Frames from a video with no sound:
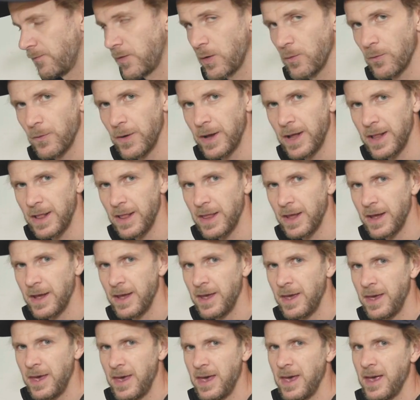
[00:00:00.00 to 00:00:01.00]
Well,
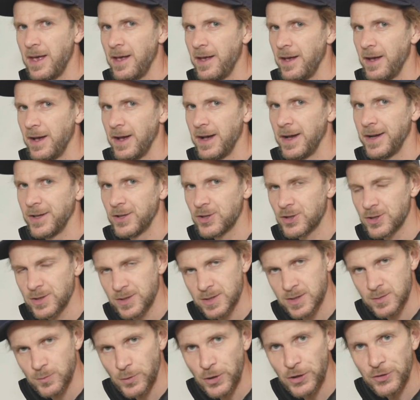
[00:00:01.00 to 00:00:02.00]
I
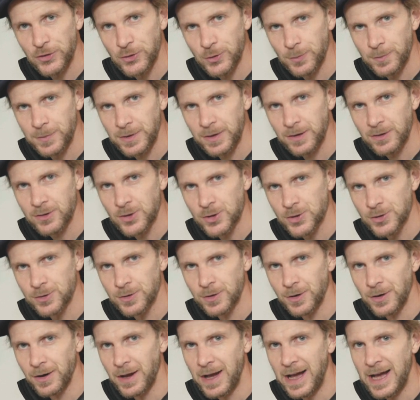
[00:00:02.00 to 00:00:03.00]
just want to make
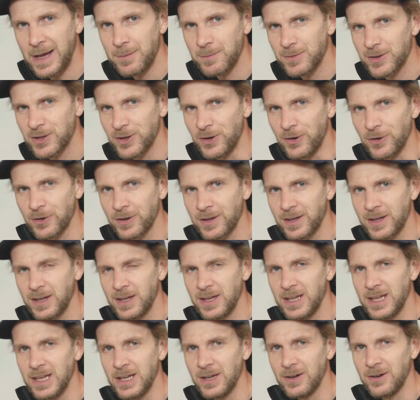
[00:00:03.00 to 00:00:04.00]
sure I'm talking
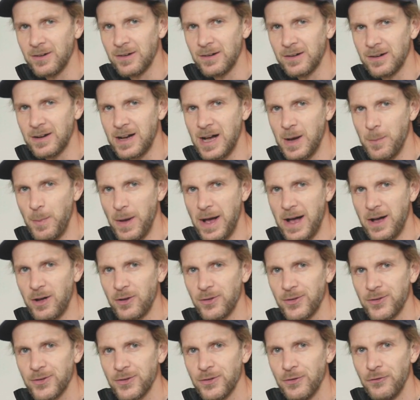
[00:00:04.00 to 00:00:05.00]
here
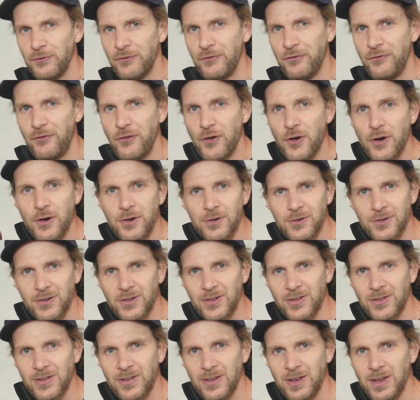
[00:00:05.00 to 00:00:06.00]
about the
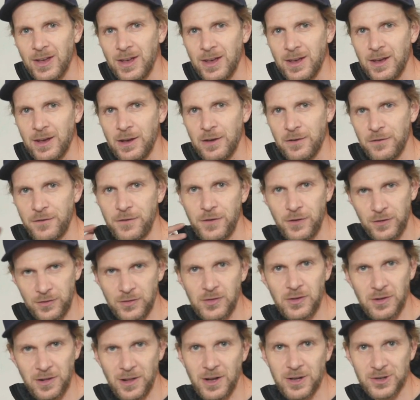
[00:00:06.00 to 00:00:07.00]
first
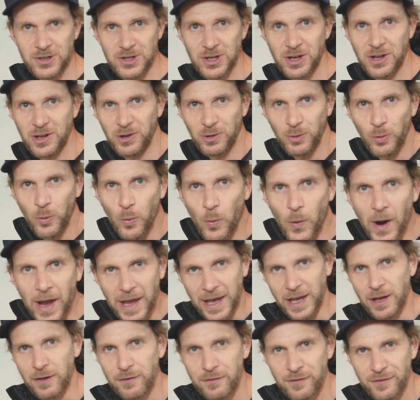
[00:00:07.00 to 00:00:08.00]
physiological
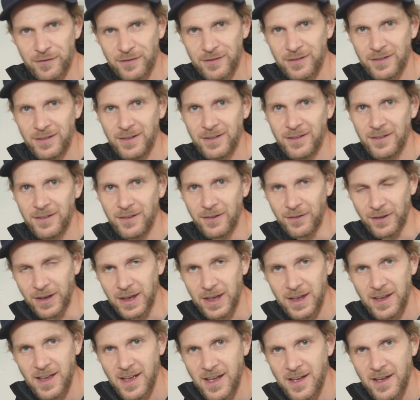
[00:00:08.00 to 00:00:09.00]
wave,
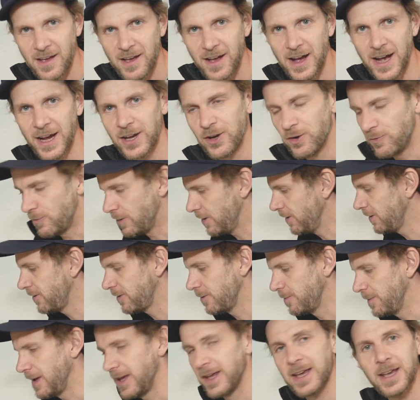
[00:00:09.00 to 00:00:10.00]
okay? I don't want
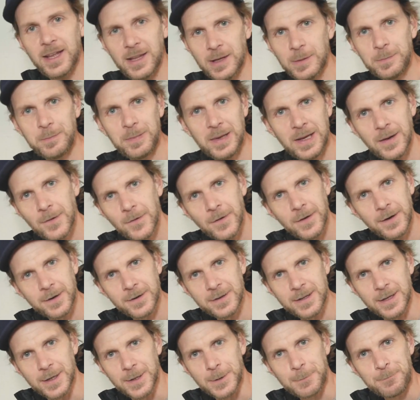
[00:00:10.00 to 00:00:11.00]
to make it appear
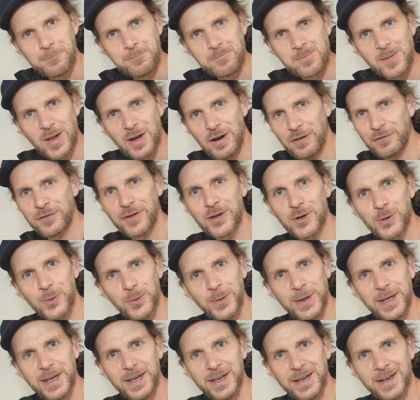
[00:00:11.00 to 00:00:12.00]
that after a
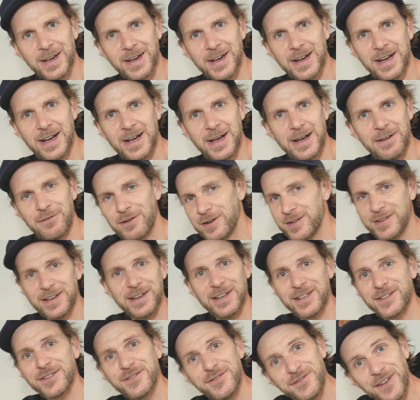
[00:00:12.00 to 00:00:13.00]
week
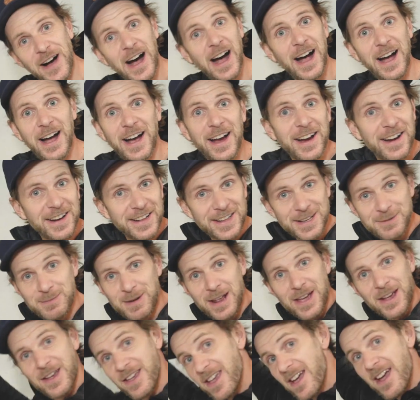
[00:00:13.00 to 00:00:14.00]
everything is fine and I'm
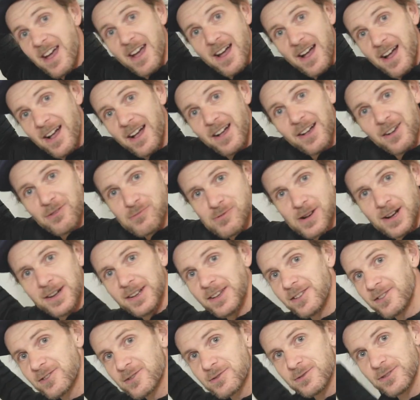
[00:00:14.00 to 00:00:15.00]
like, yeah,
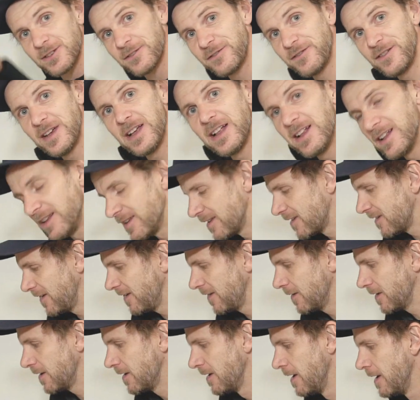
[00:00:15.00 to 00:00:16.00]
running through the fields
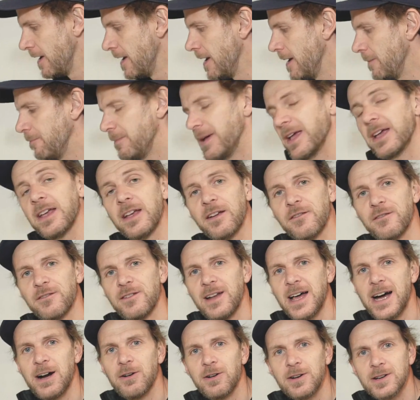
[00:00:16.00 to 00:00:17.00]
and picking
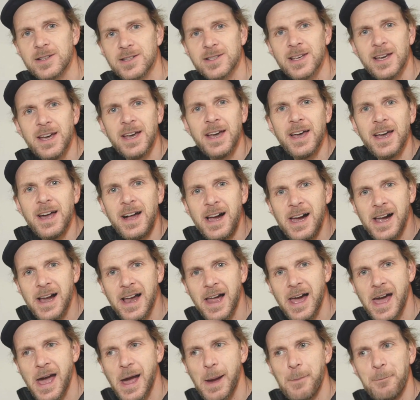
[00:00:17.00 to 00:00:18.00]
flowers.
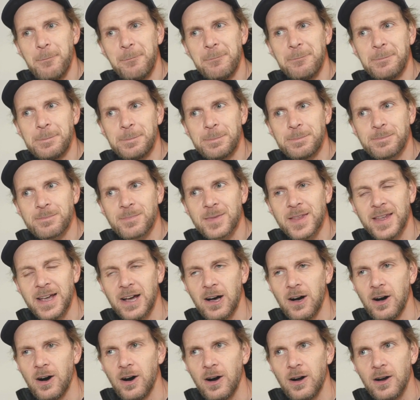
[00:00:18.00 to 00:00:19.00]

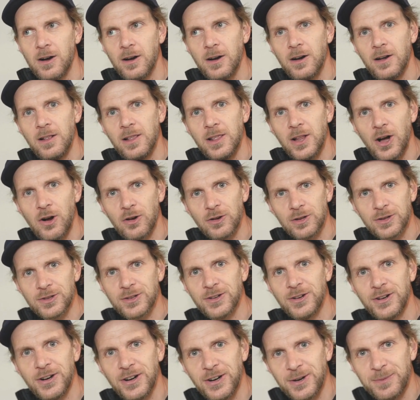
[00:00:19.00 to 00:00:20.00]
There are
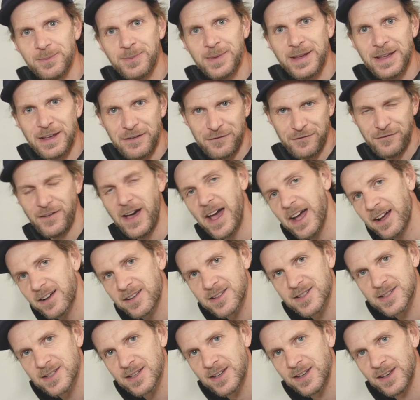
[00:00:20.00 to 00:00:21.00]
long-term
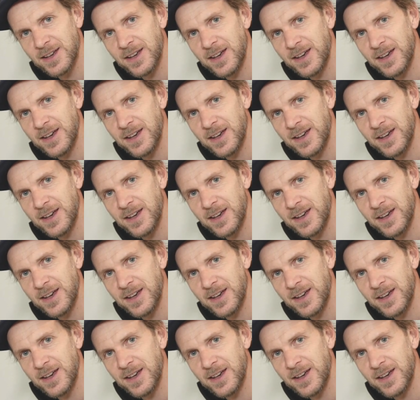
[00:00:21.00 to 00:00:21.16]
effects,